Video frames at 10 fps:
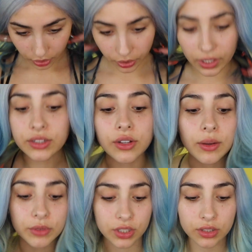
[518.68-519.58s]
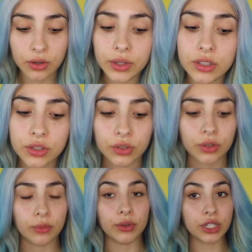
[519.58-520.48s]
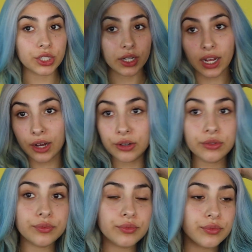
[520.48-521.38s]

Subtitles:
Okay, so I'm just going to brush it out.